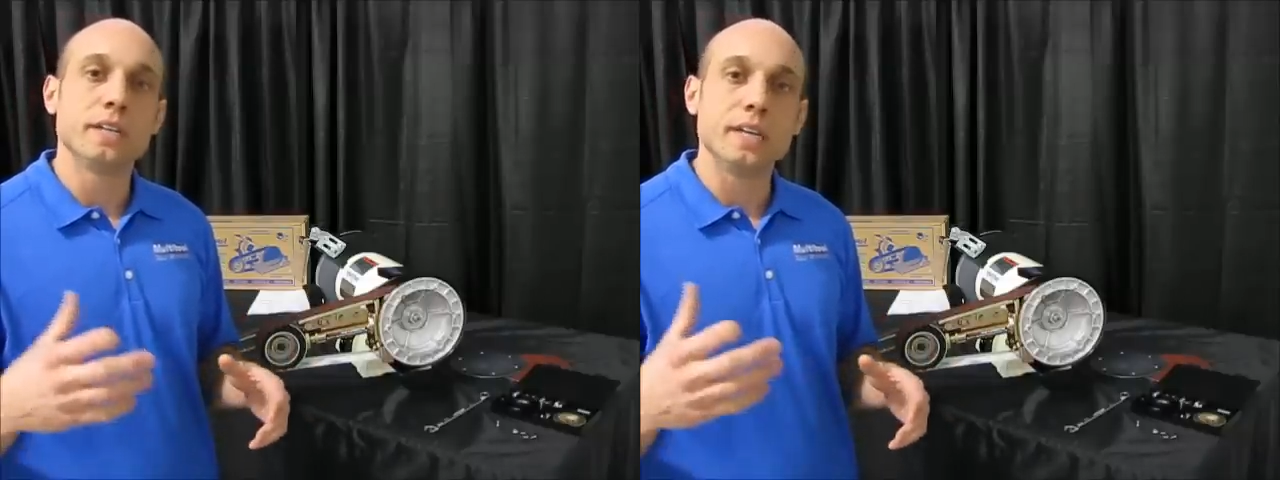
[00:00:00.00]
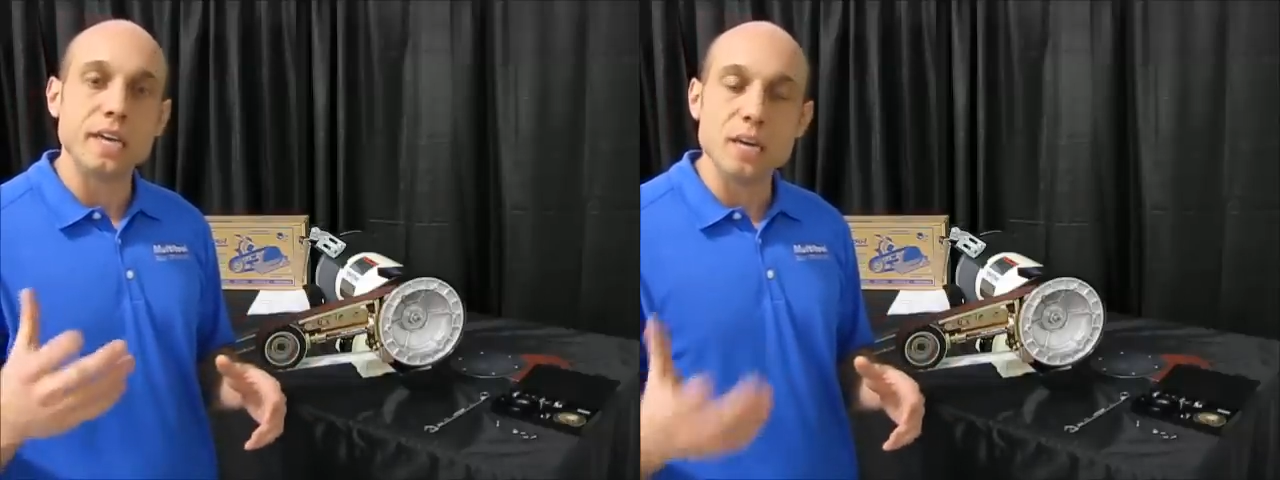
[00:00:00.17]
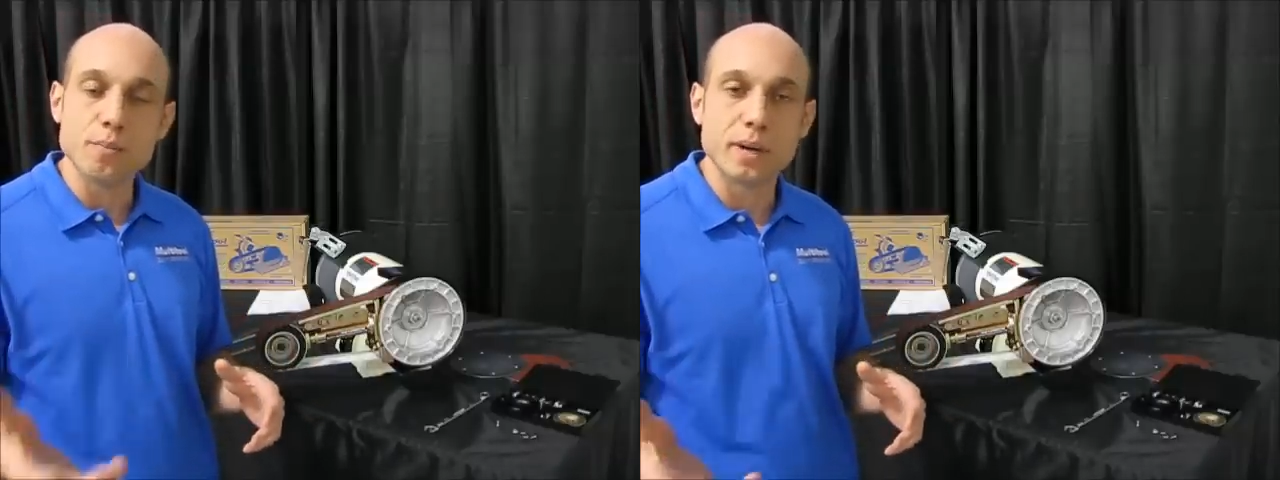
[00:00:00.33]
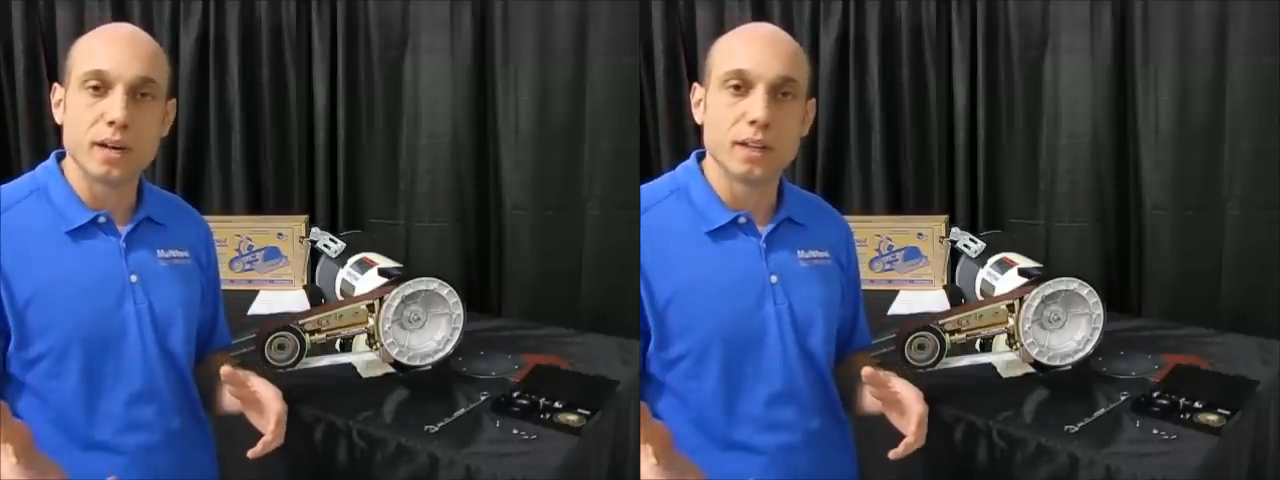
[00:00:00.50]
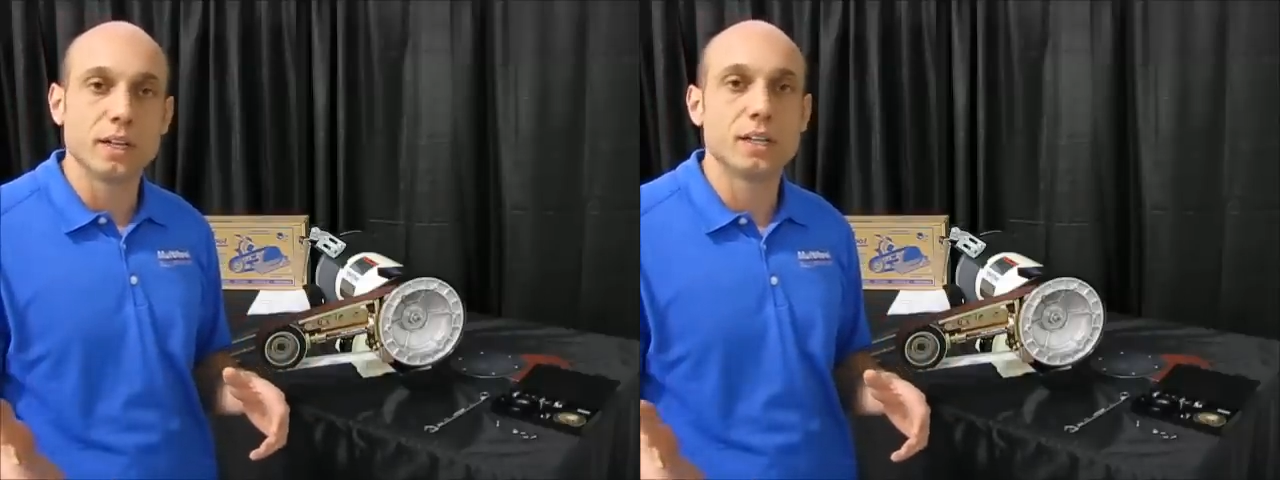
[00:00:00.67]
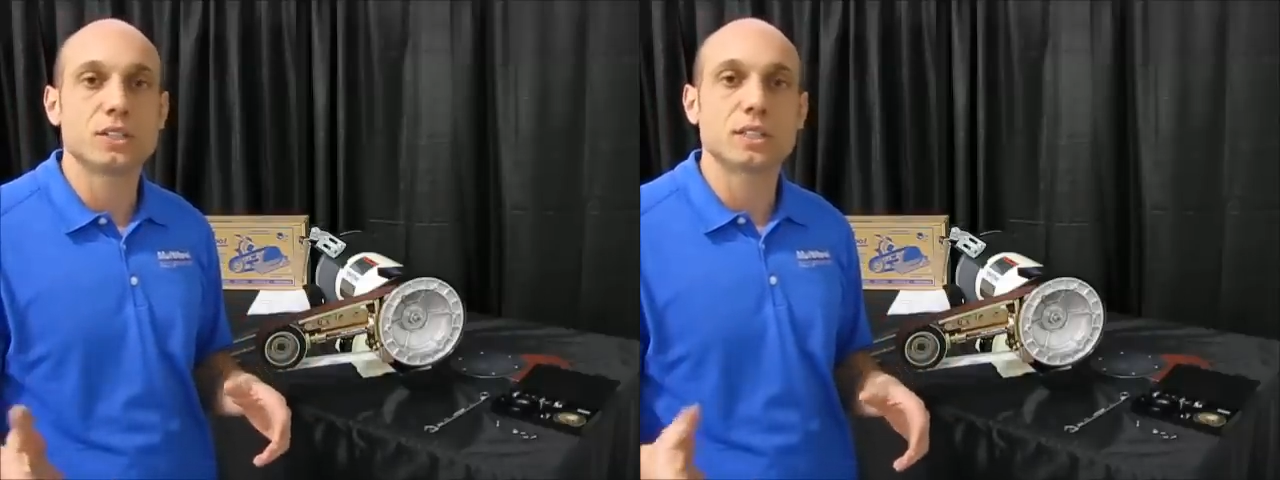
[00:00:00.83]
email
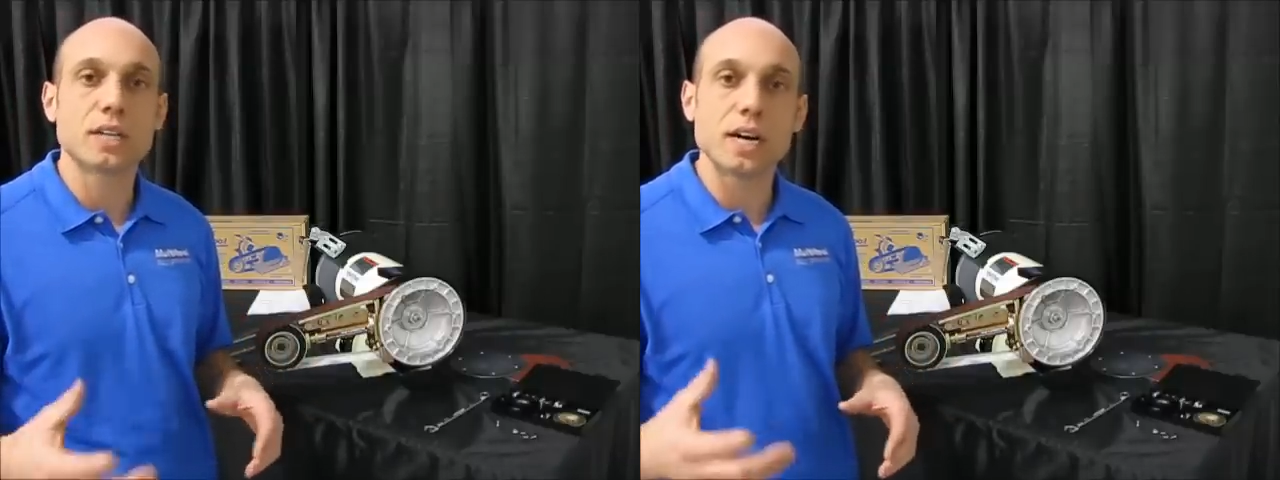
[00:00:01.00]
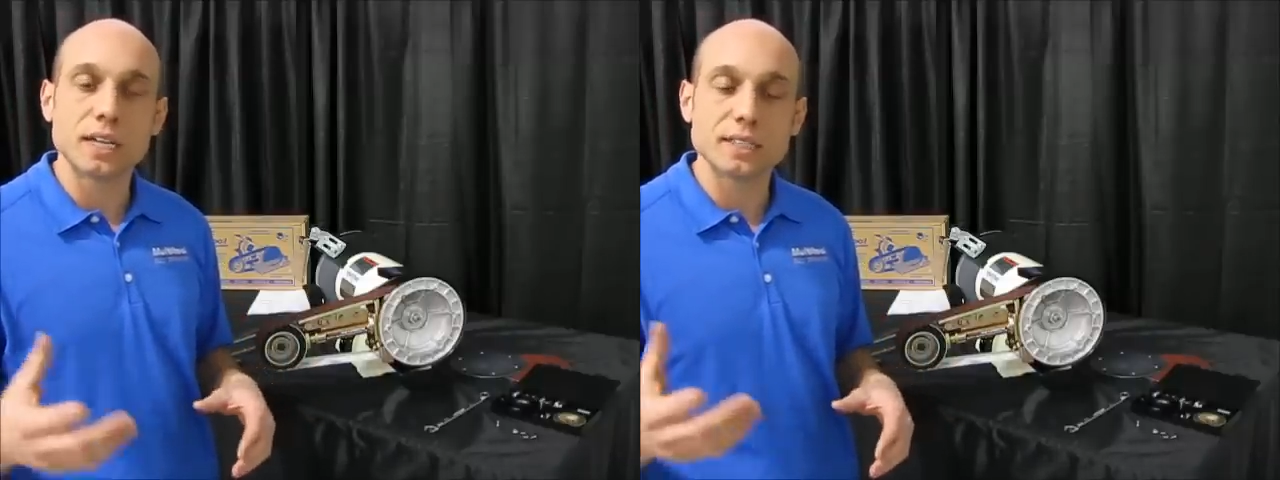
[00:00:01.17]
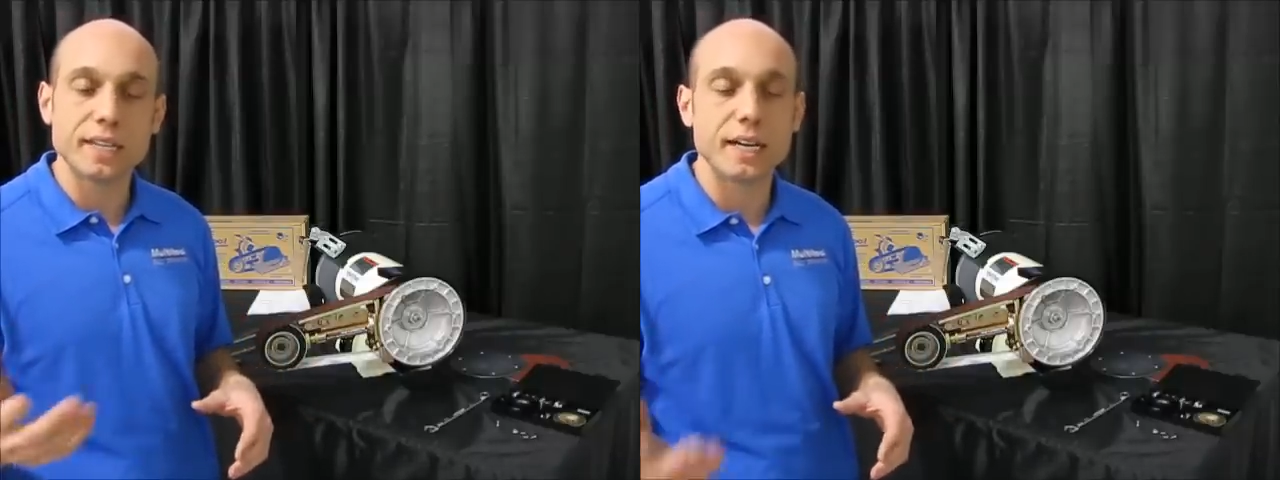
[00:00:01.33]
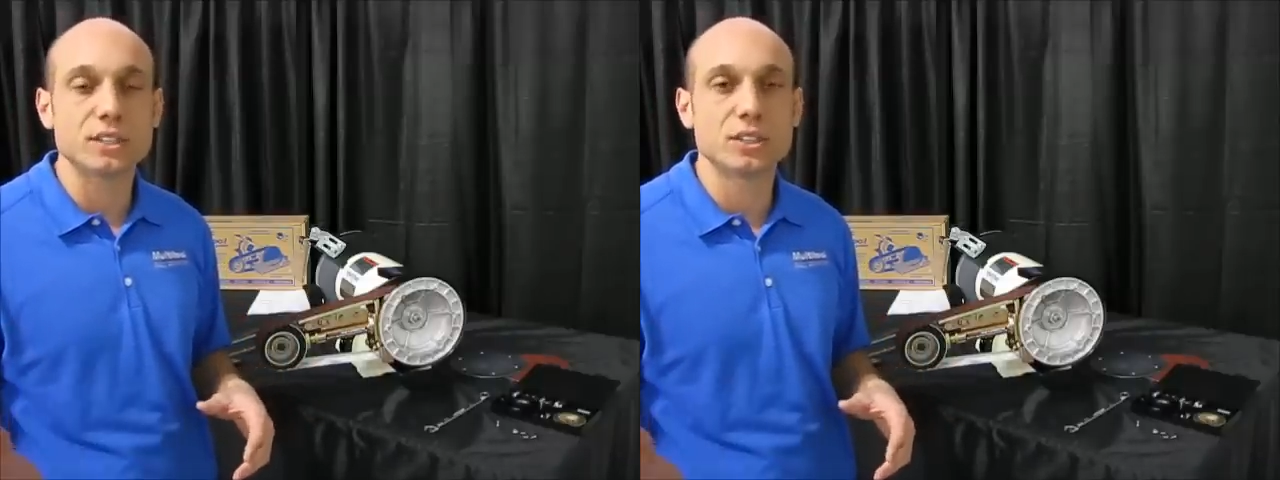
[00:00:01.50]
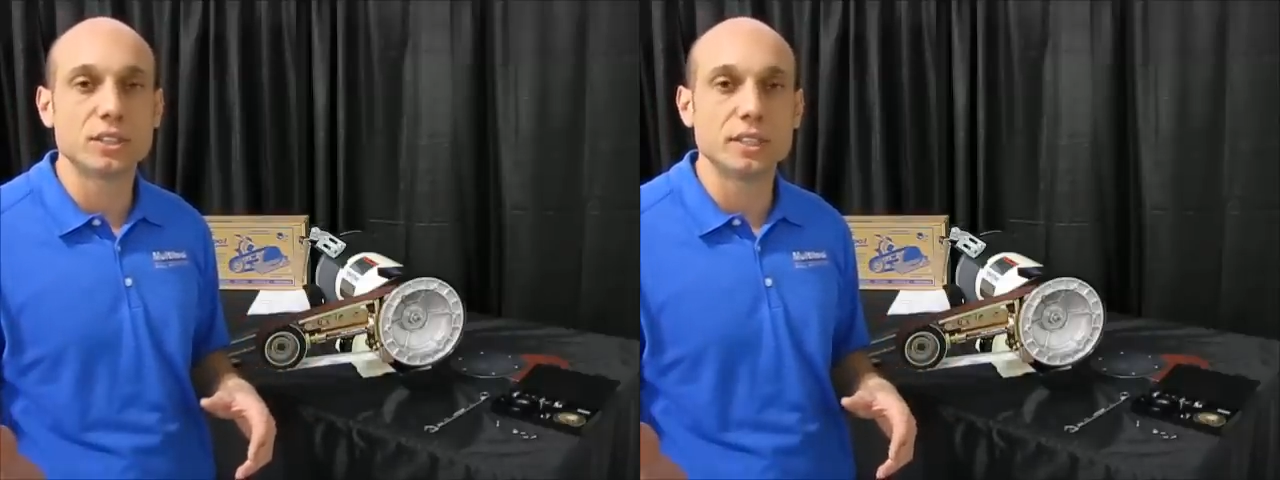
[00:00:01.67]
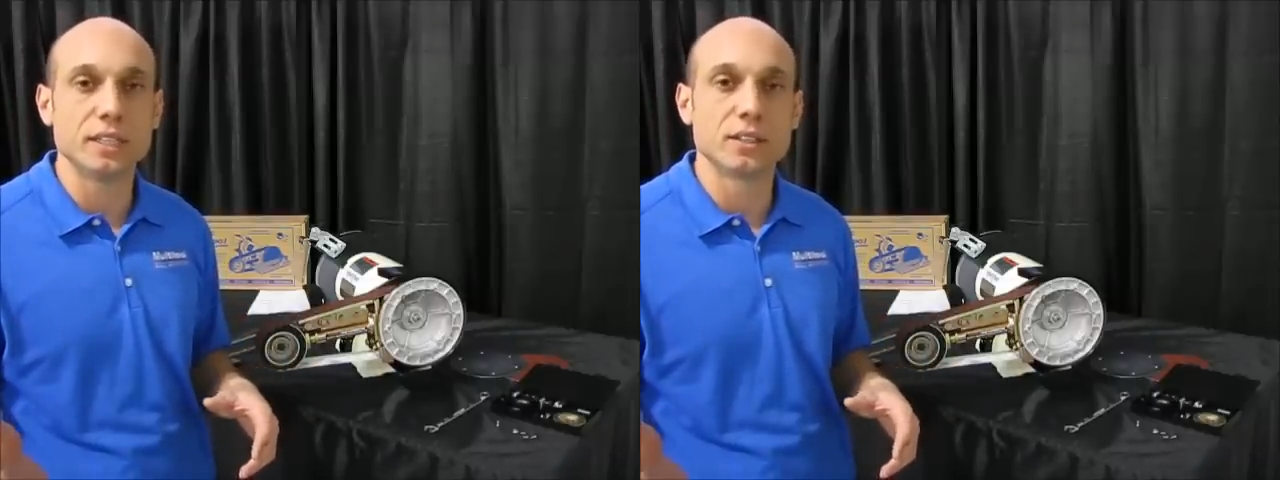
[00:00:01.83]
us, contact
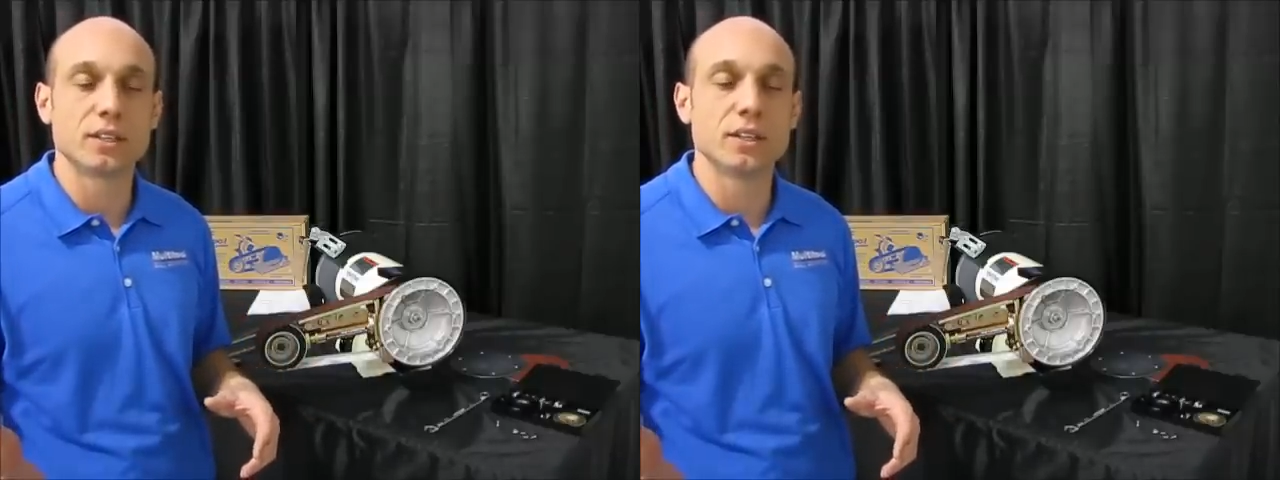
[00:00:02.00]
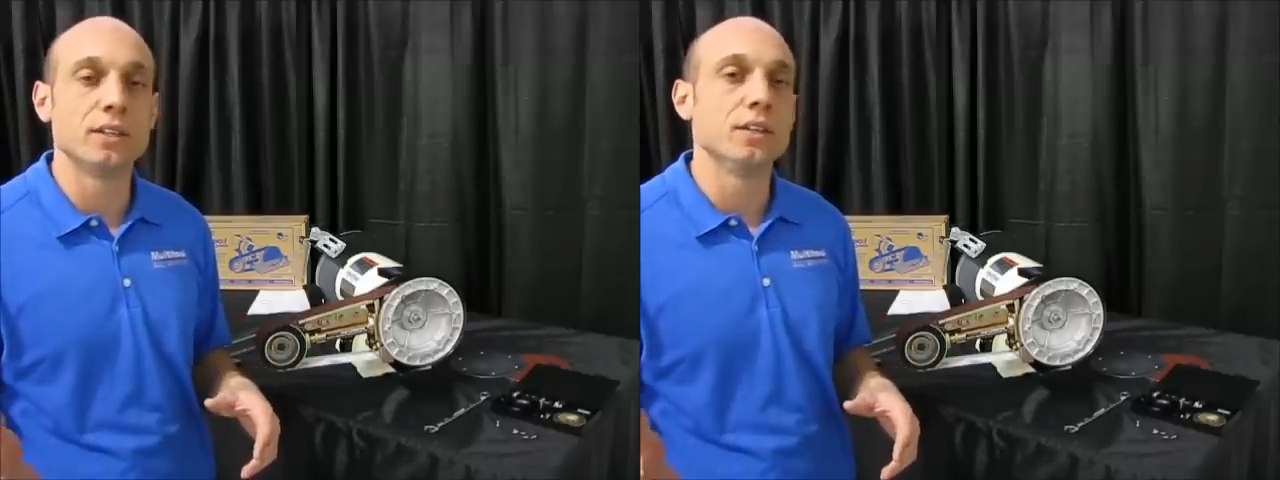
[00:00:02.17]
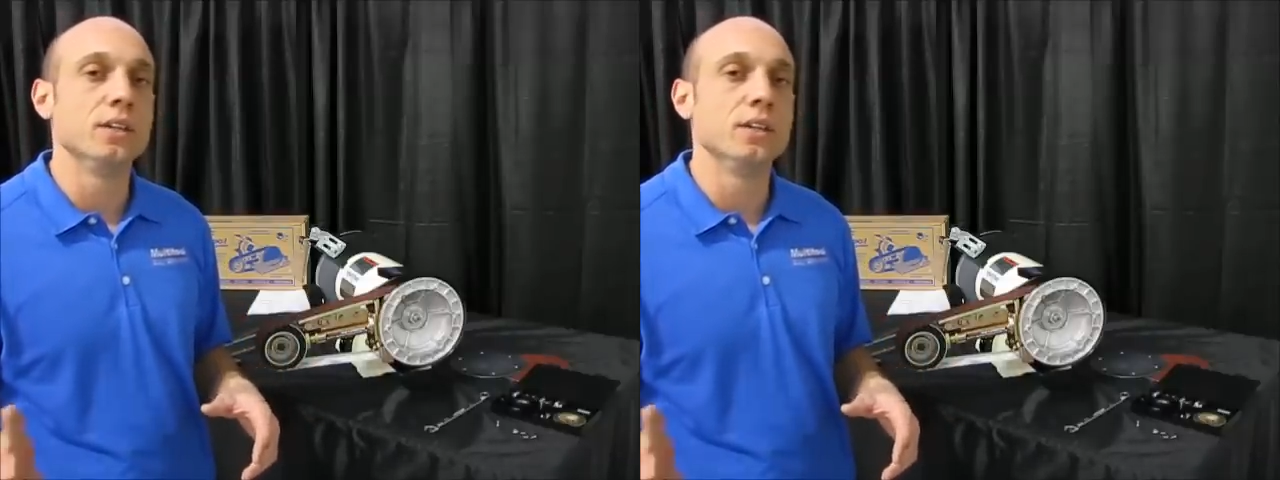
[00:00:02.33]
your dealer.